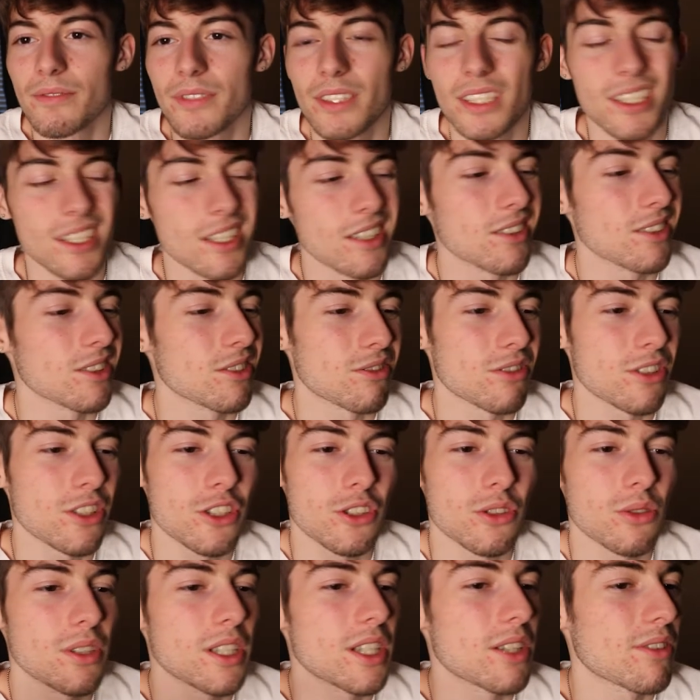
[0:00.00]
You know, the
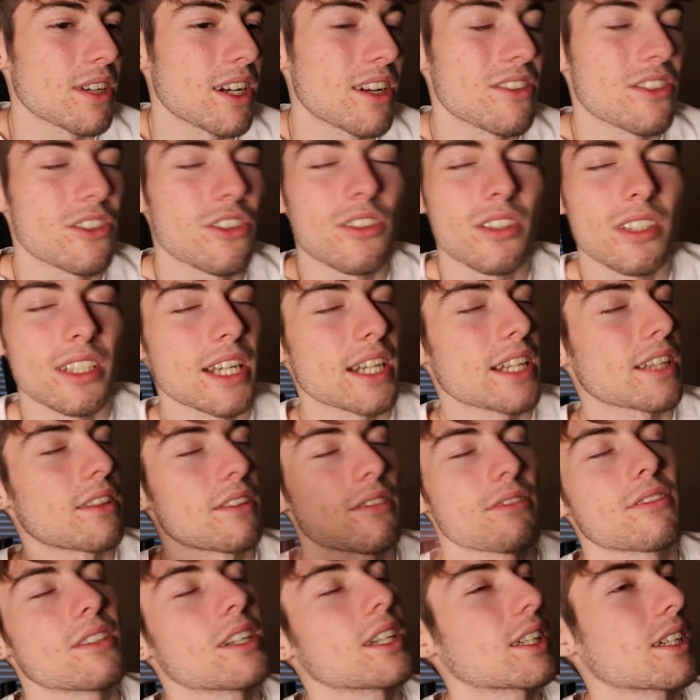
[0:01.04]
first 20 rounds you're setting
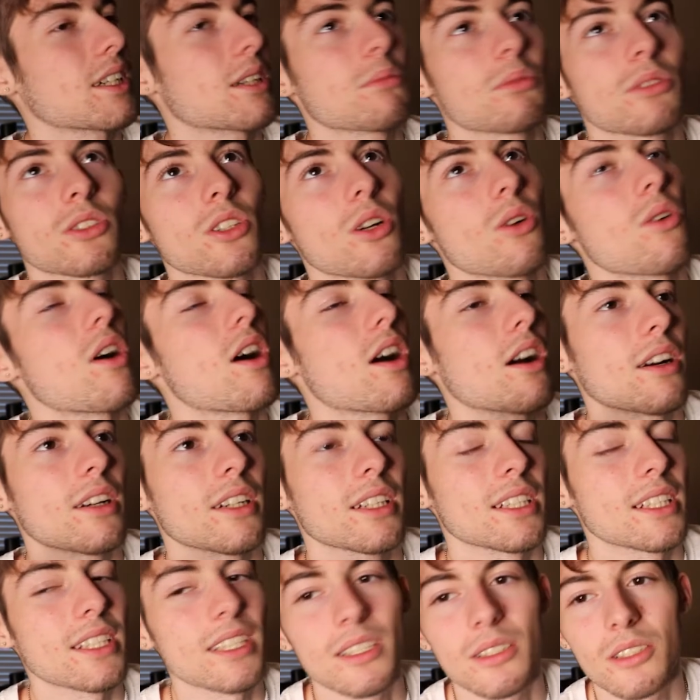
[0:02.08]
the fuck up so hard,
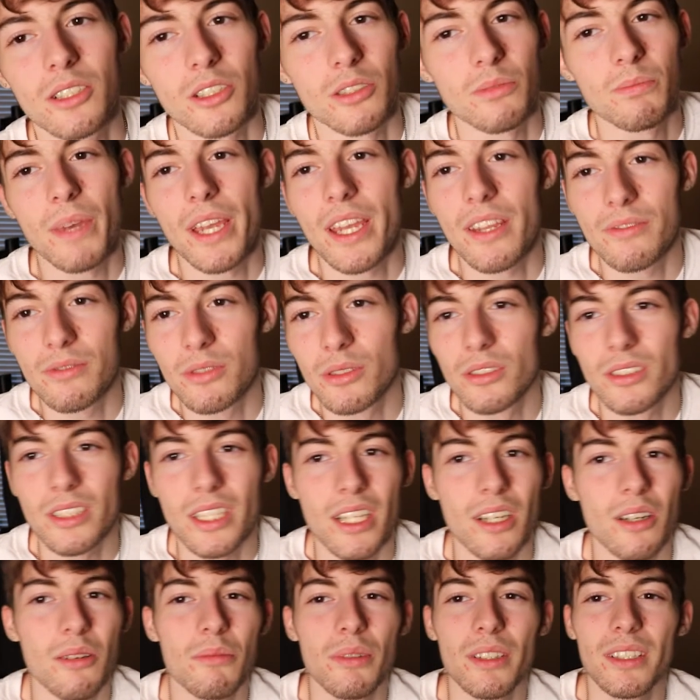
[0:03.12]
and it's just painful as
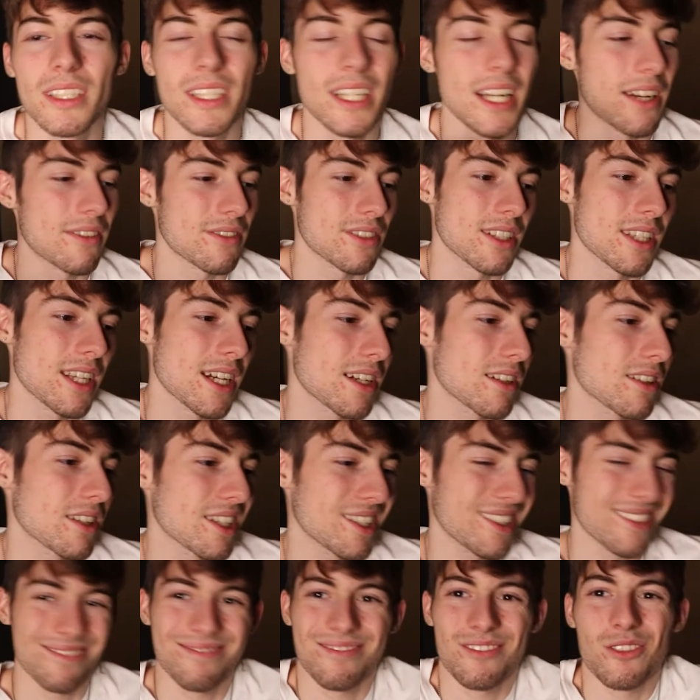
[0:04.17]
hell. But then after that, you're
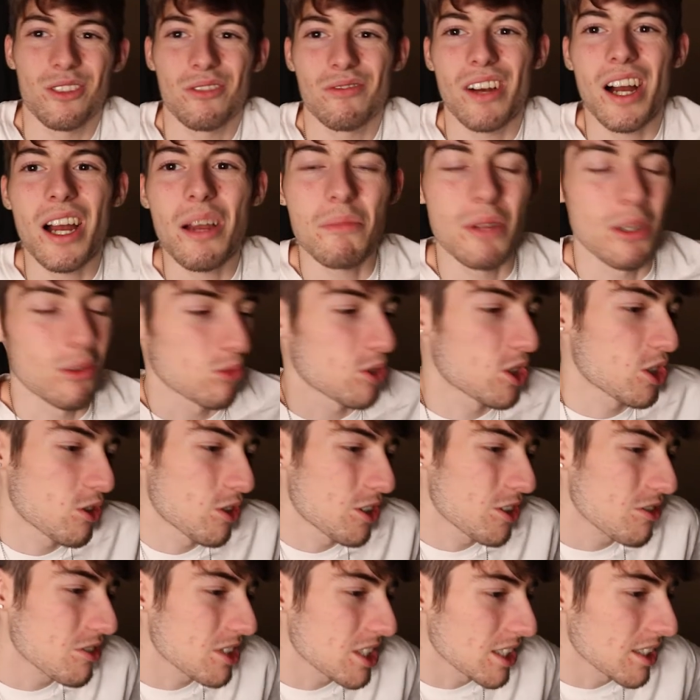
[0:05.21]
like, we're vibing, we're
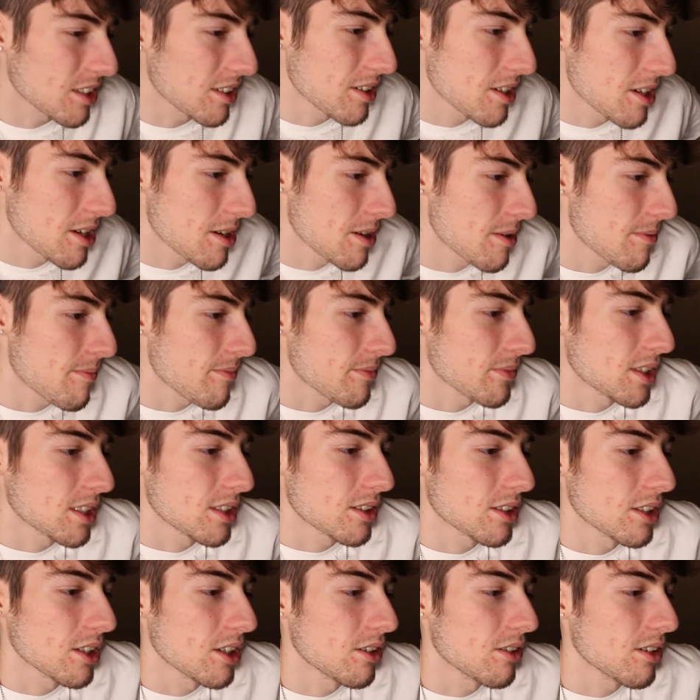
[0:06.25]
cruising.
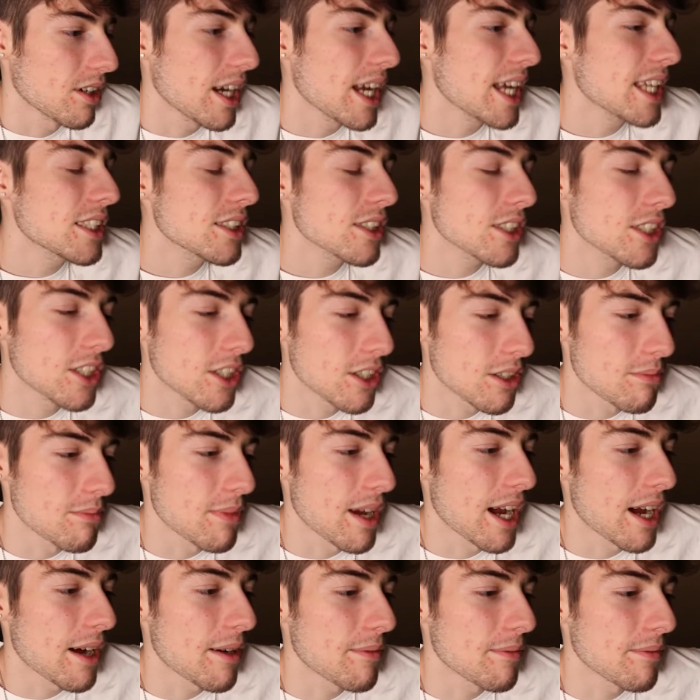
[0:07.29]
So it's a good
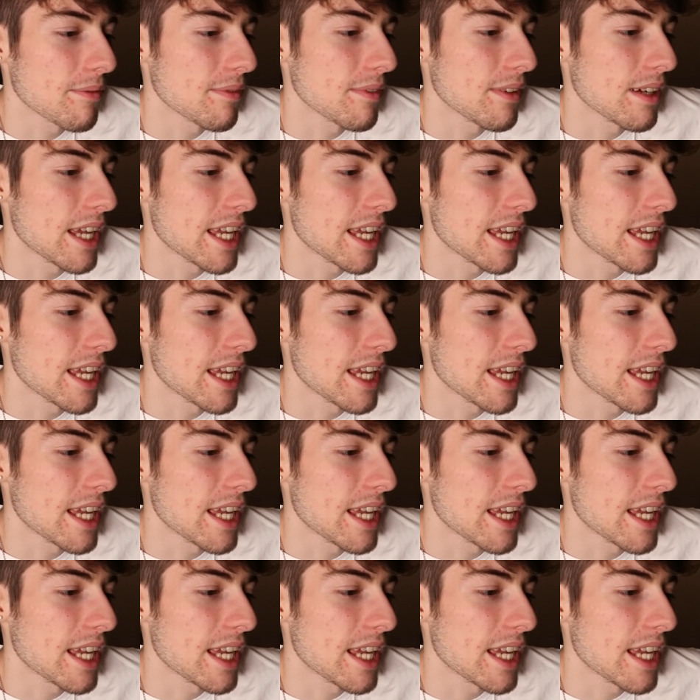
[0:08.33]
map.